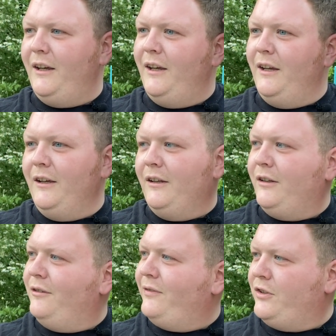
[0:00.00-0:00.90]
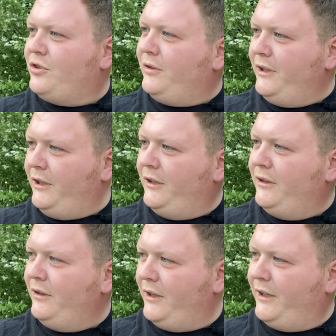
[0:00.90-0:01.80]
And eventually,
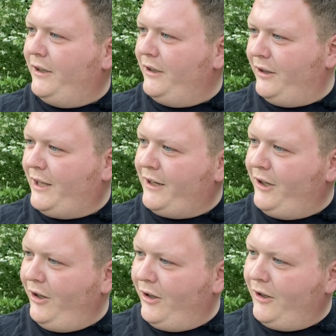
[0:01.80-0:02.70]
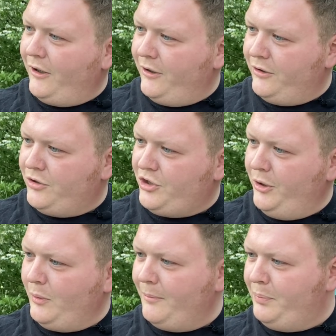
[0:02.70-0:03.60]
that car,
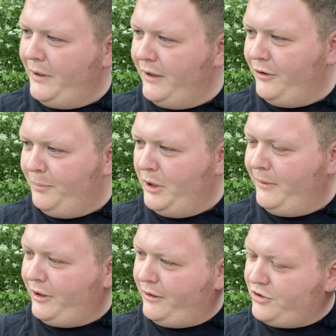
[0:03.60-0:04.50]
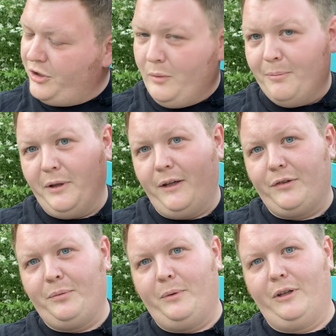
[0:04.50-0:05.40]
the Plymouth, she
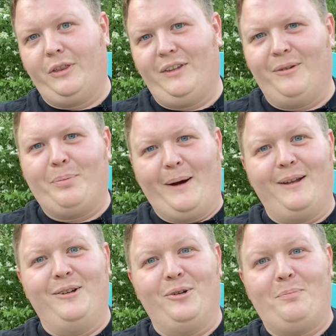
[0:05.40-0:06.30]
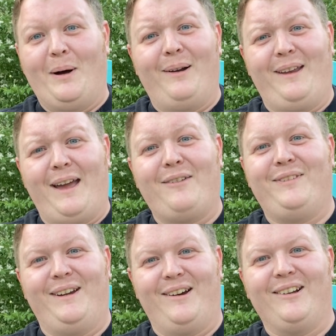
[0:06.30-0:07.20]
replaced with a brand new Pontiac
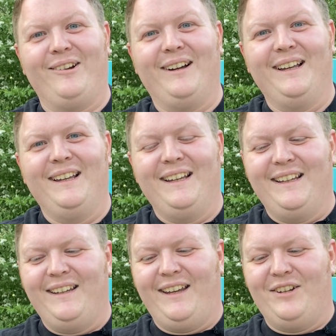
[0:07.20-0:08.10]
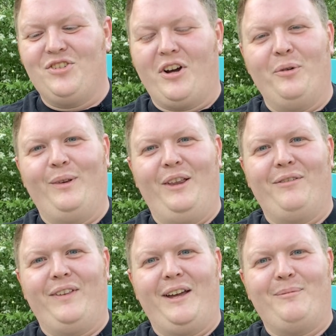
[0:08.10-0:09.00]
Fiero. And John would
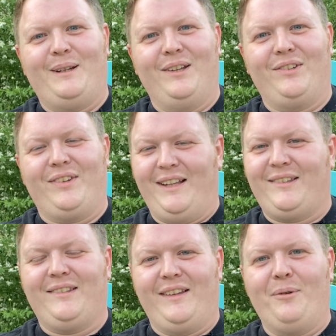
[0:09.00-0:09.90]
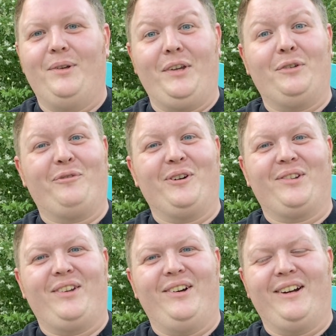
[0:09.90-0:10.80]
love that because that was his
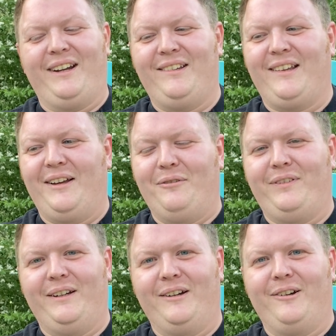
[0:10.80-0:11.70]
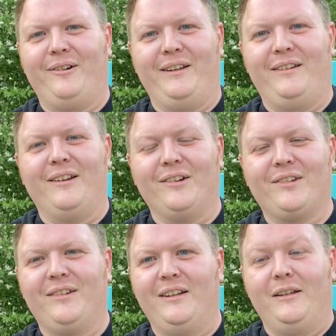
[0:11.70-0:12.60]
first car. He's got a Fiero, and there's
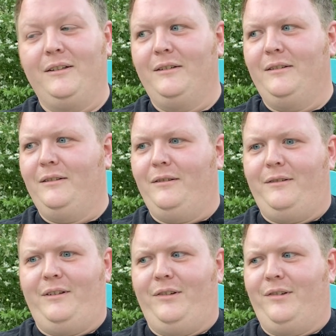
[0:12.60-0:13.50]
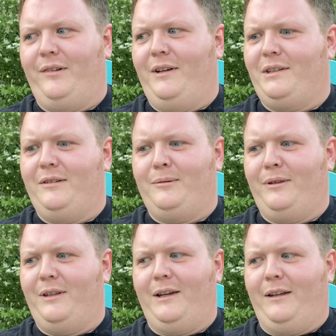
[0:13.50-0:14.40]
a lot to do with
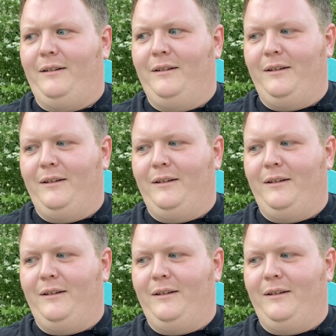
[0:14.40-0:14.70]
that.